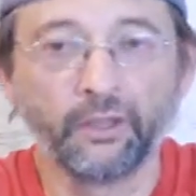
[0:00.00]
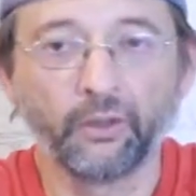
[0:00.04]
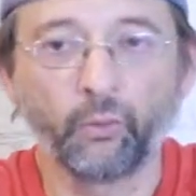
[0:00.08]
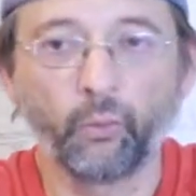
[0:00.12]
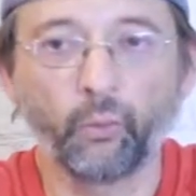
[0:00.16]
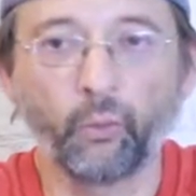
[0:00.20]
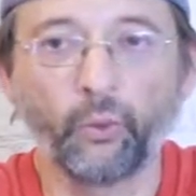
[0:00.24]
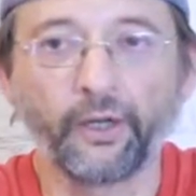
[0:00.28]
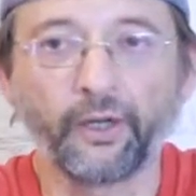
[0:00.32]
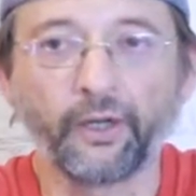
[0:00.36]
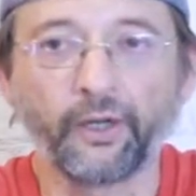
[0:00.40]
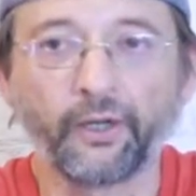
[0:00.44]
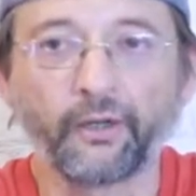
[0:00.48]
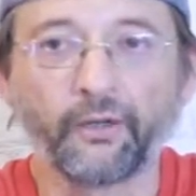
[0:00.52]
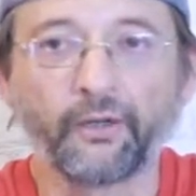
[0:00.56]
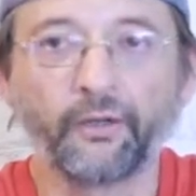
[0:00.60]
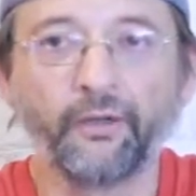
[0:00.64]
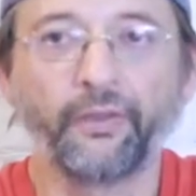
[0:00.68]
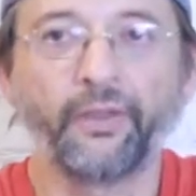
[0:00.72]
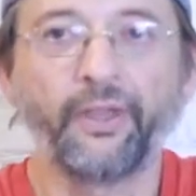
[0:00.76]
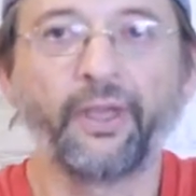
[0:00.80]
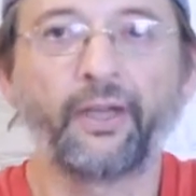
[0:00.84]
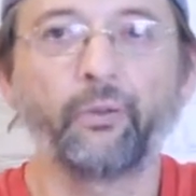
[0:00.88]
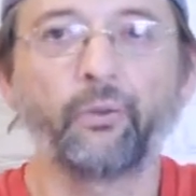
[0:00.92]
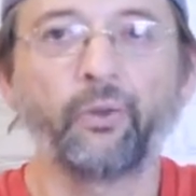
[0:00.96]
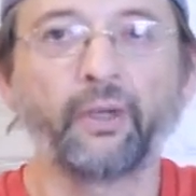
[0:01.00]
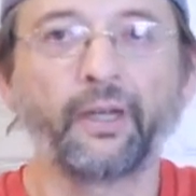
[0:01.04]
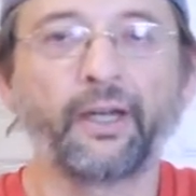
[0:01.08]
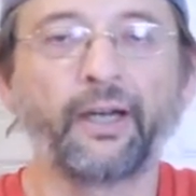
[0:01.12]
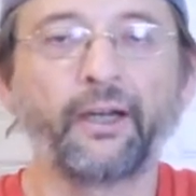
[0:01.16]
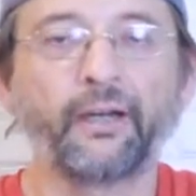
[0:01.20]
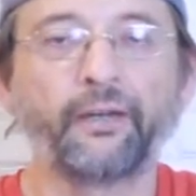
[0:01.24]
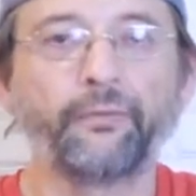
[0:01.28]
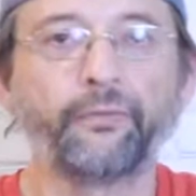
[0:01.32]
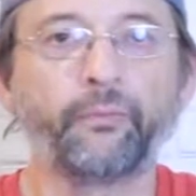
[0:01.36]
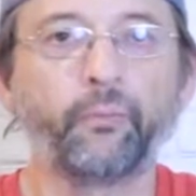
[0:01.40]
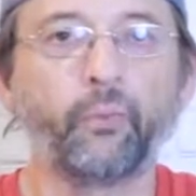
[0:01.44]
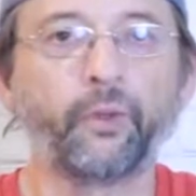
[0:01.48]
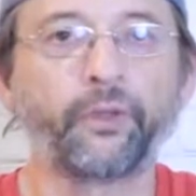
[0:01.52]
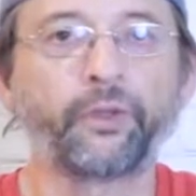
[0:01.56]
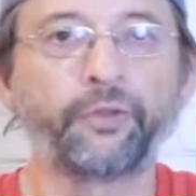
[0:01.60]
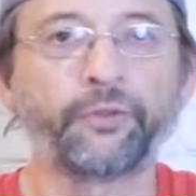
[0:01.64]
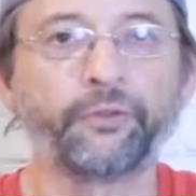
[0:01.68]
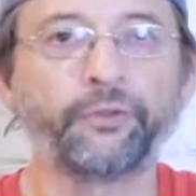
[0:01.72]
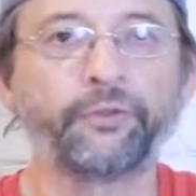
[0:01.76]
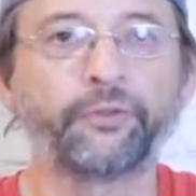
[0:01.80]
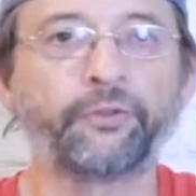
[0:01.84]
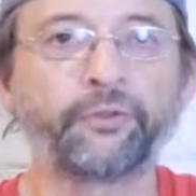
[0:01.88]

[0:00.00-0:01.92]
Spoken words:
where they will have 1 or 2